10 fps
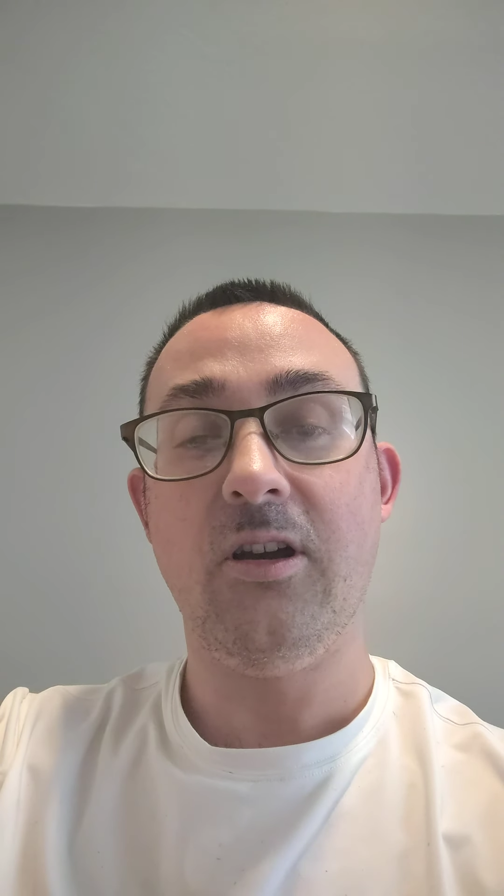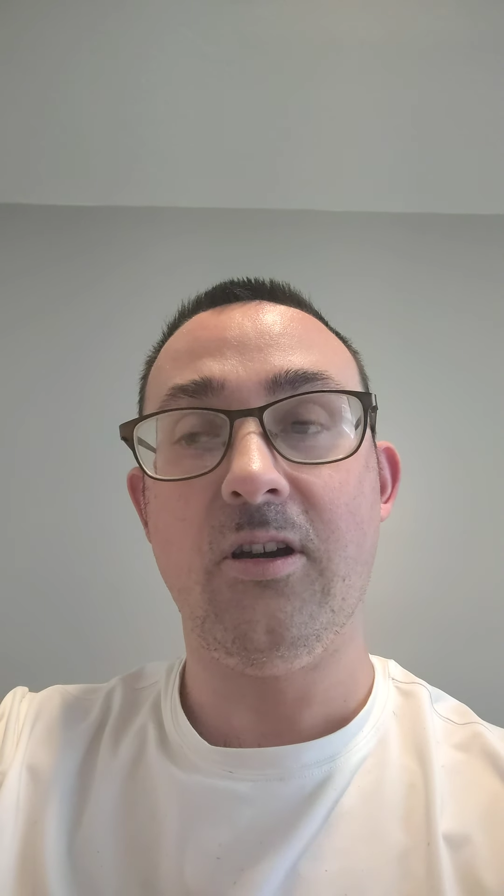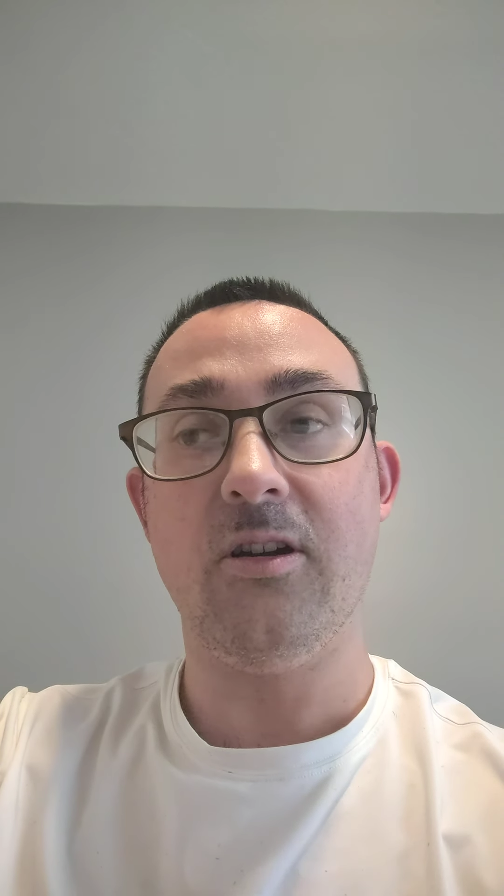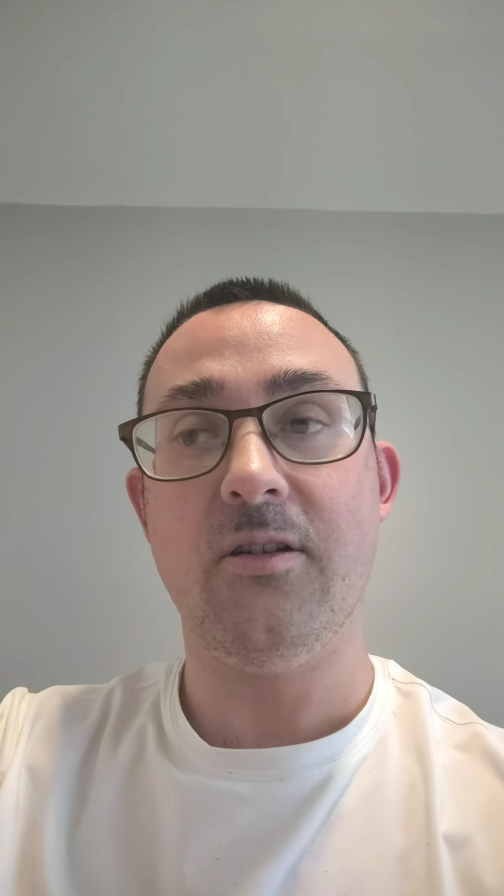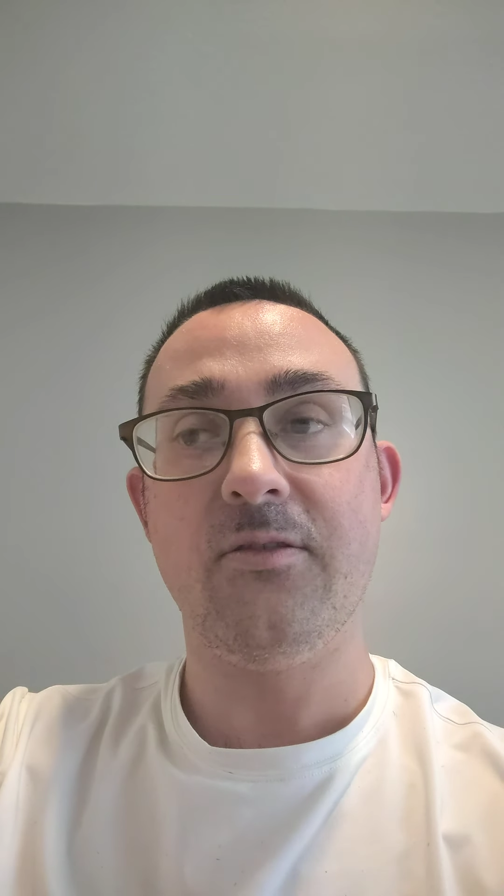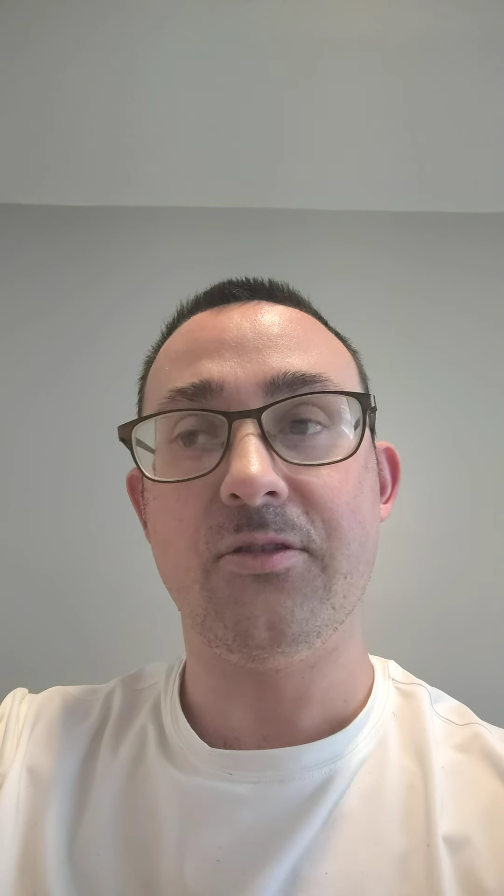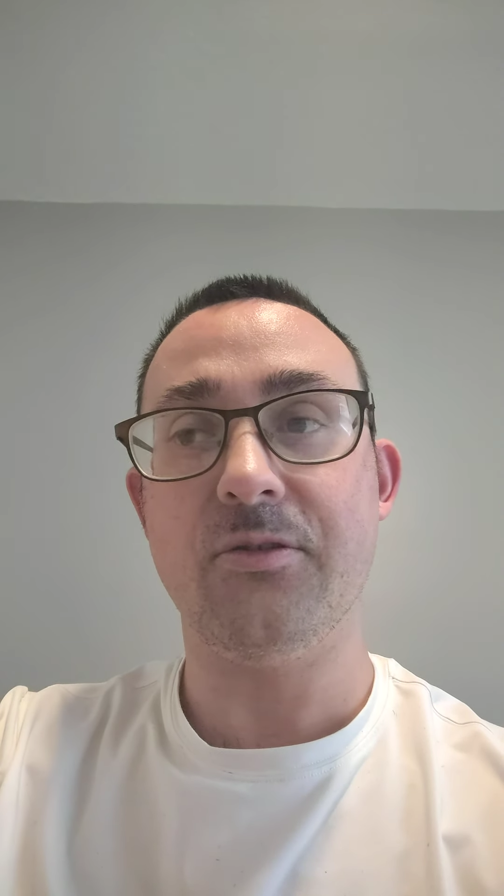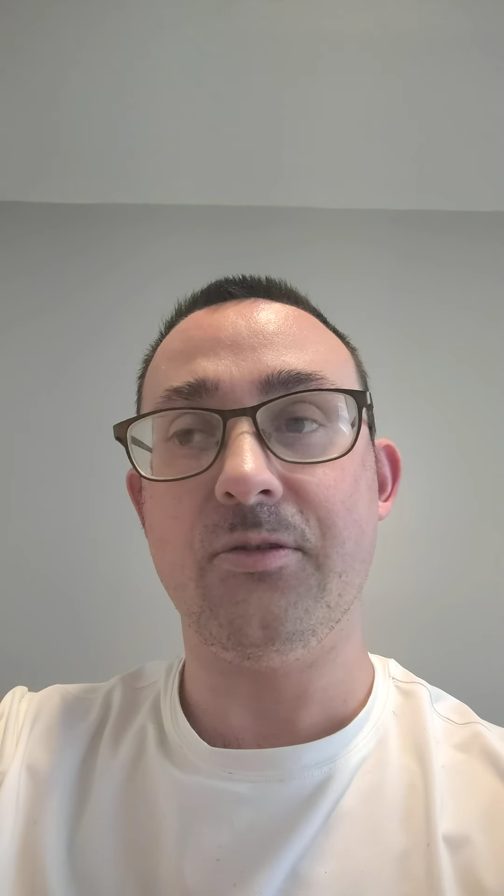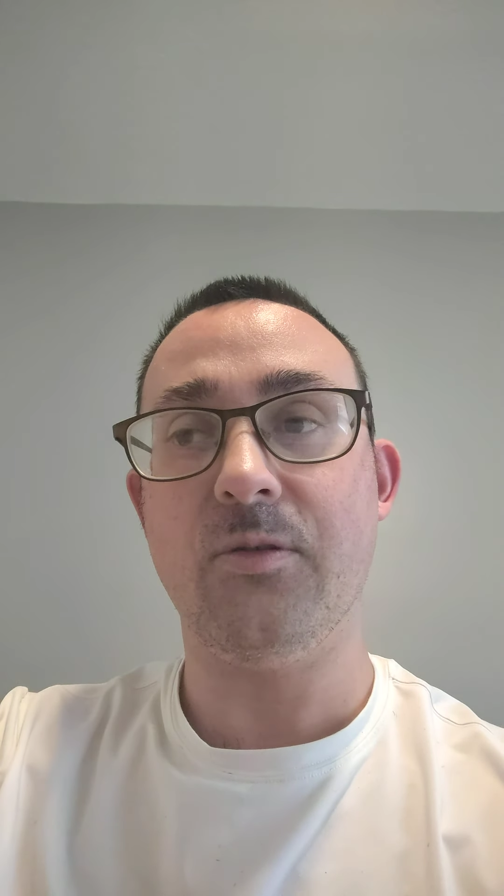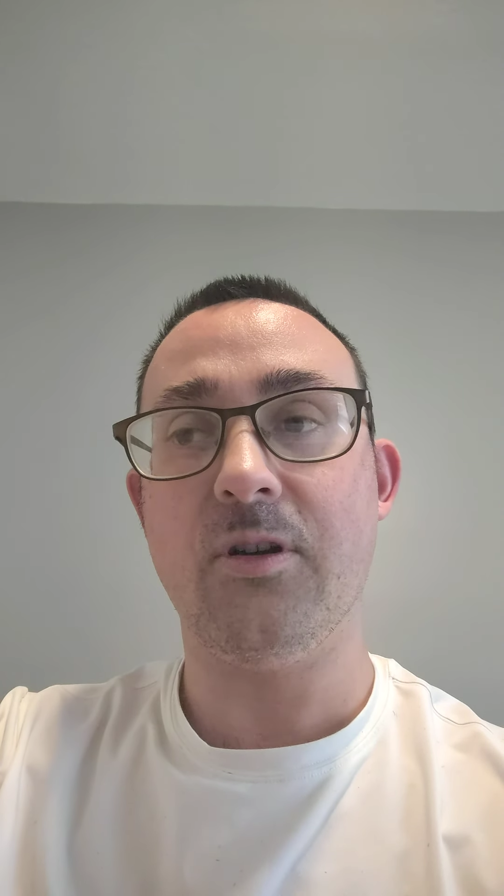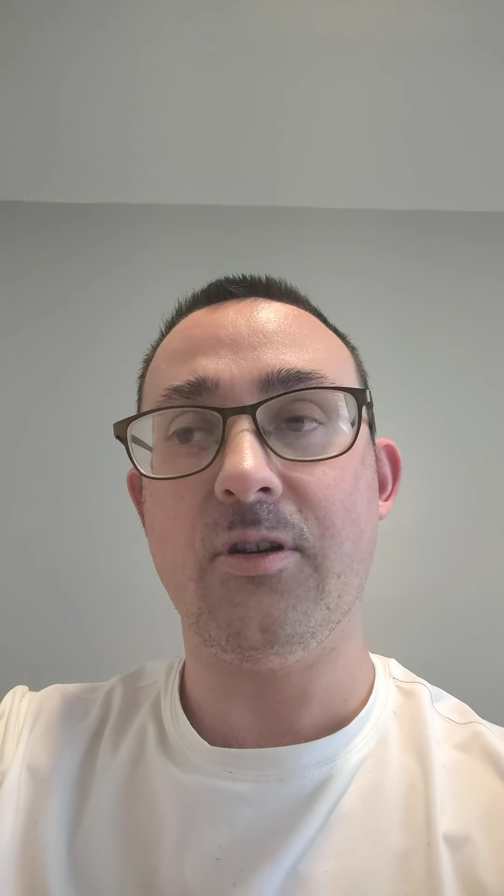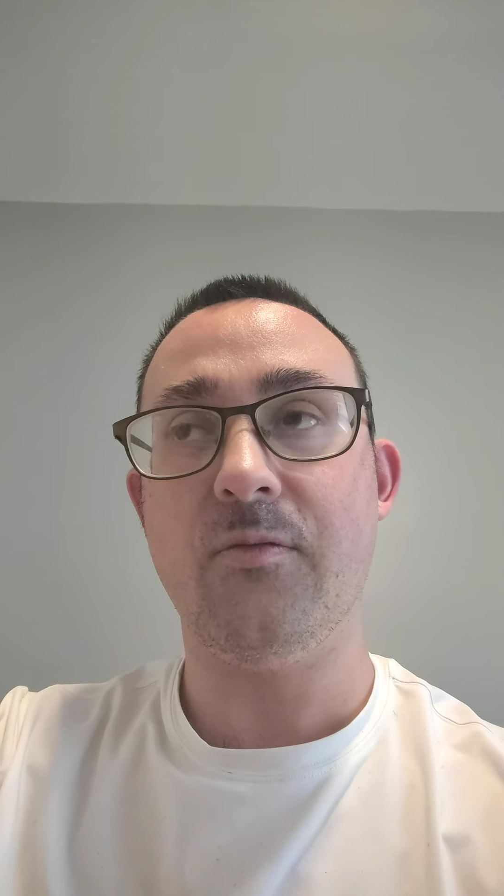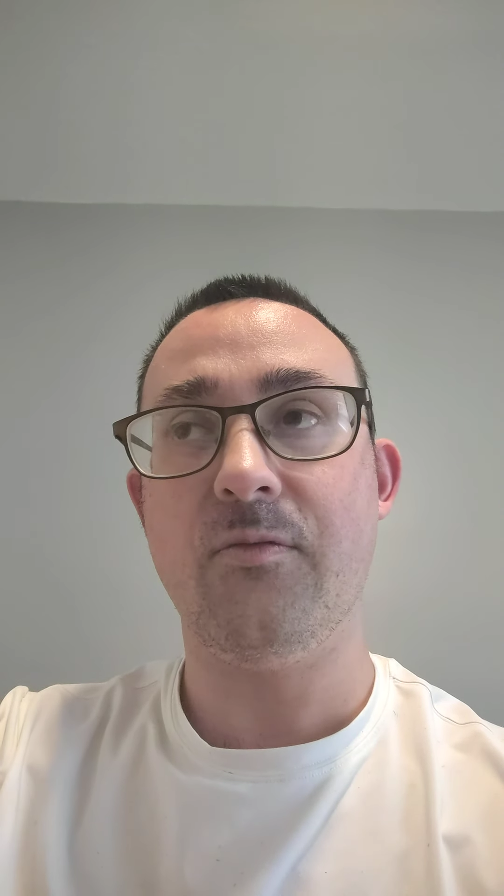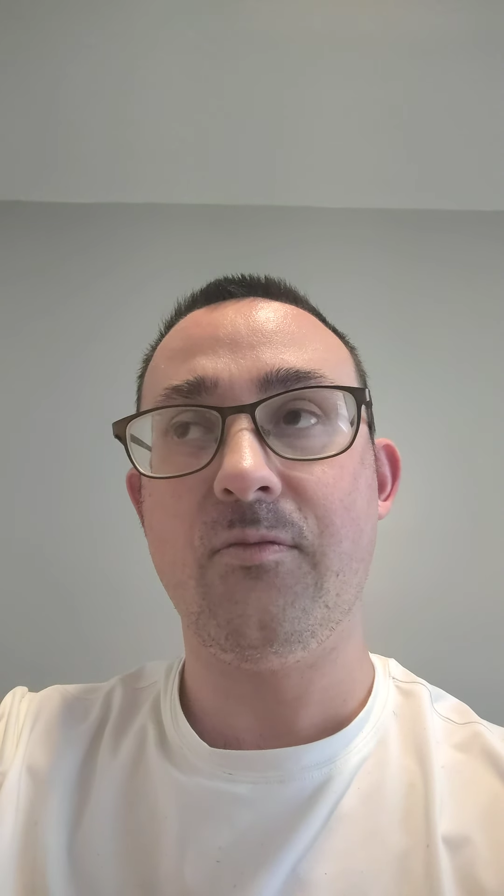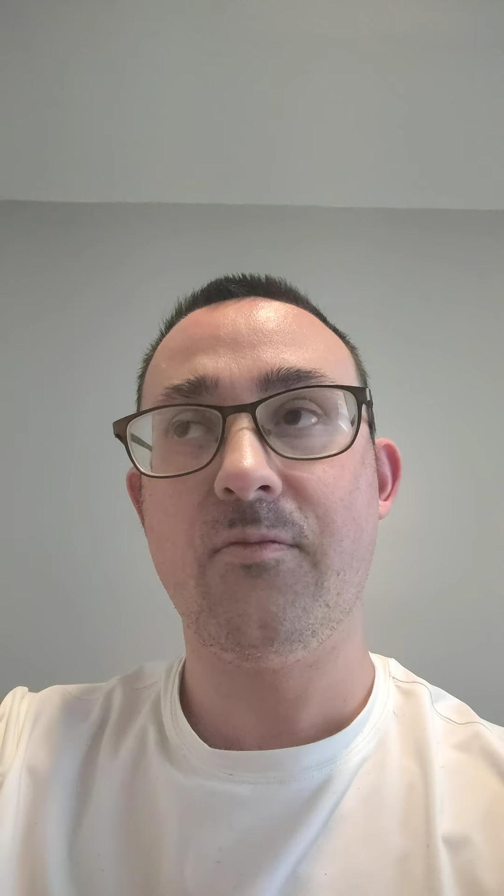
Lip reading: to